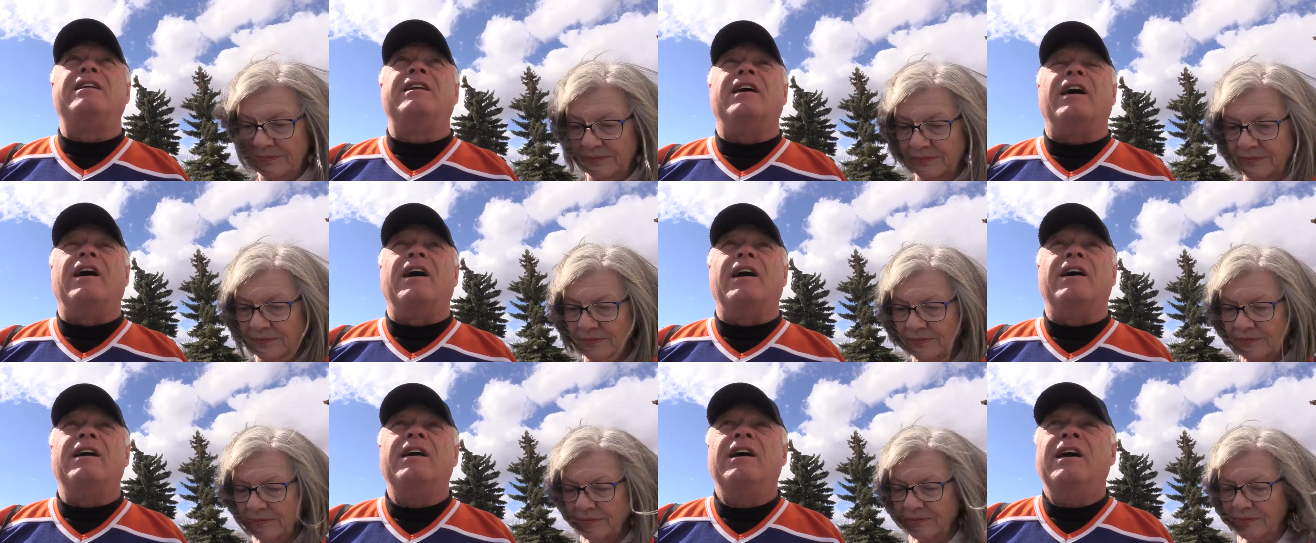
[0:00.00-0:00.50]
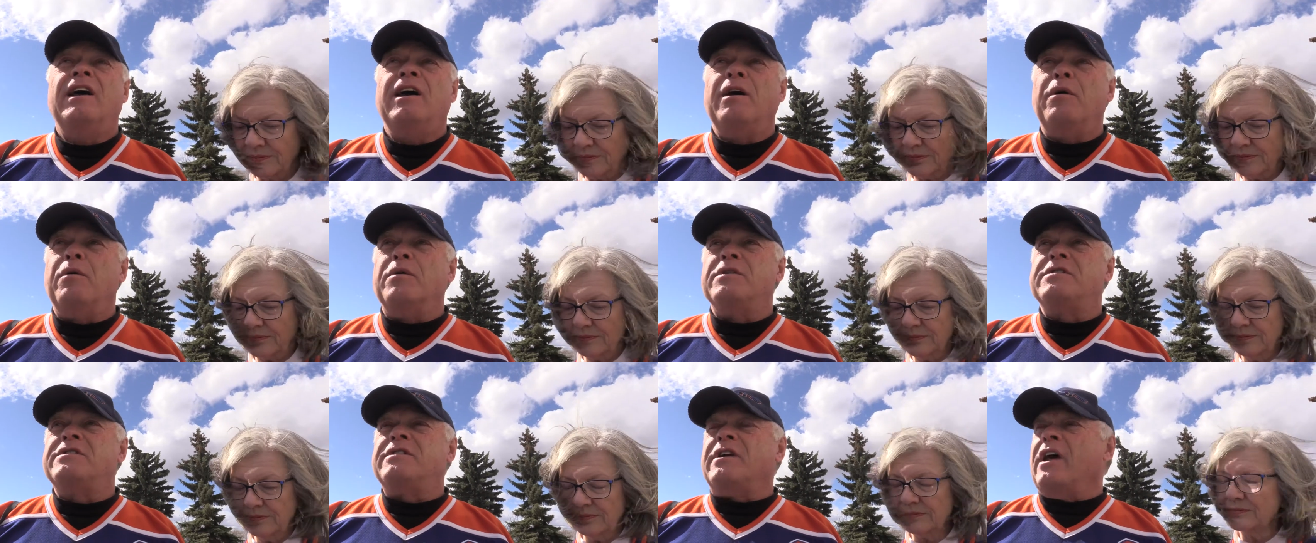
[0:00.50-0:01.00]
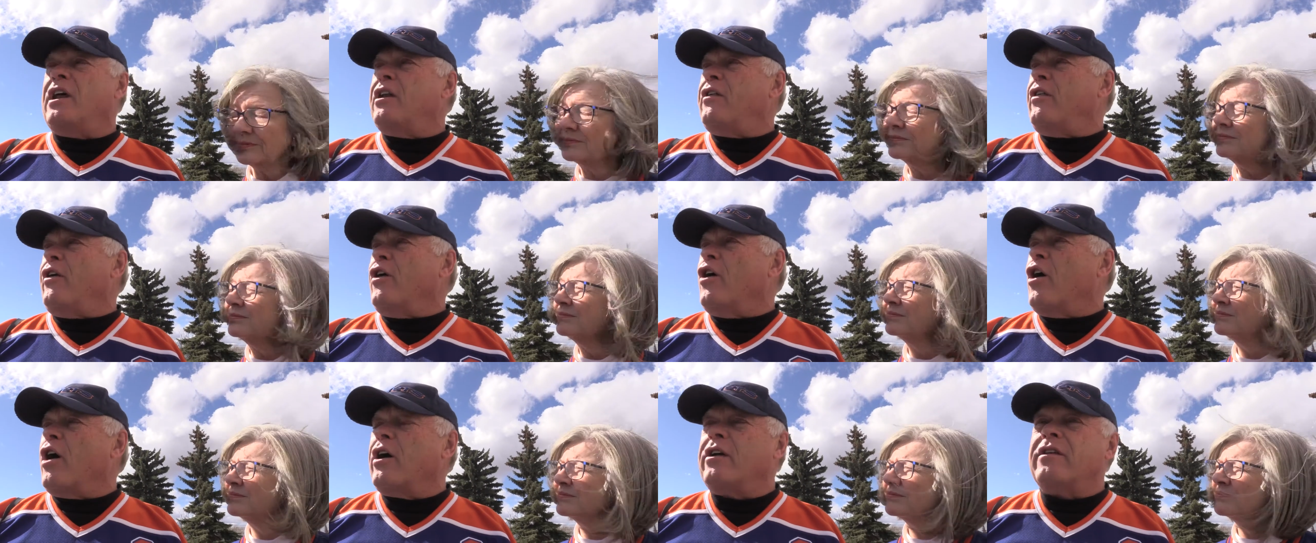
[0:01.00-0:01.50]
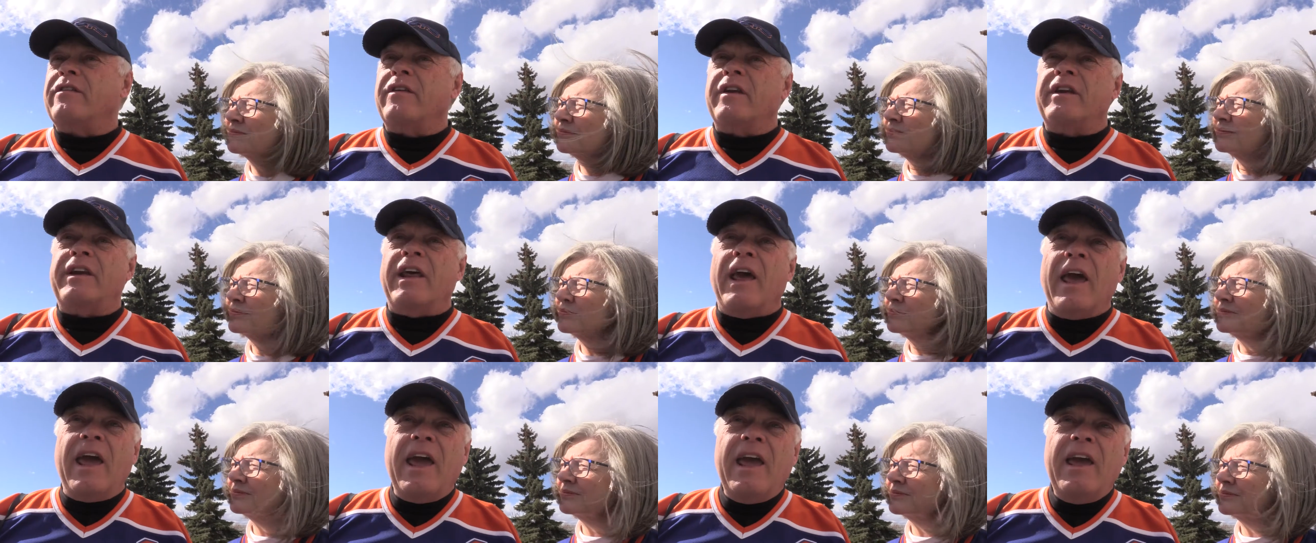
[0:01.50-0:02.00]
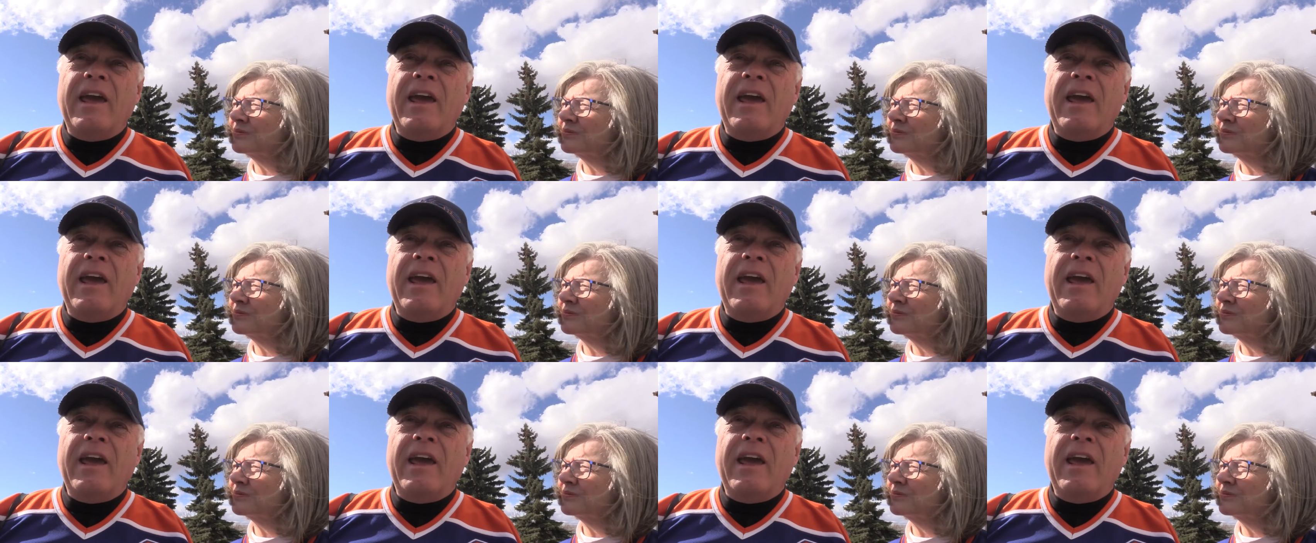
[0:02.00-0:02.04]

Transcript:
Speaker 1: Uh, it was state of the art in the day.